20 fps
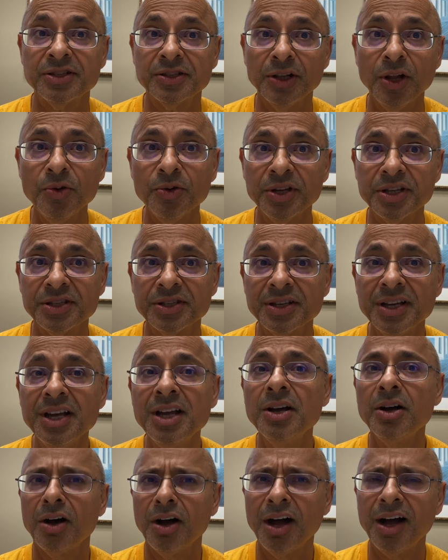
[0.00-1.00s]
slogans
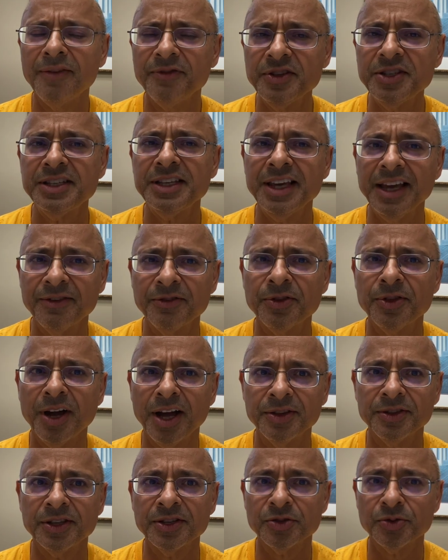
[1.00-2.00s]
obviously have
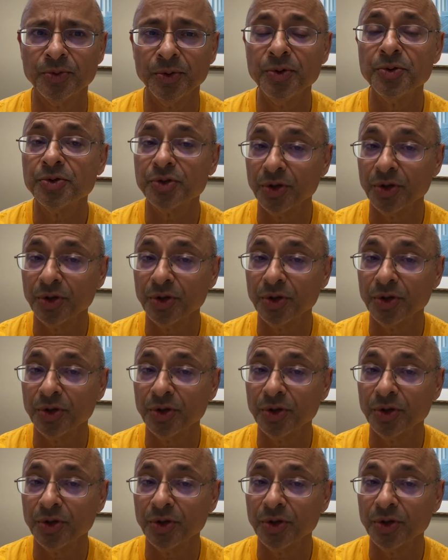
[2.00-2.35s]
thought this through.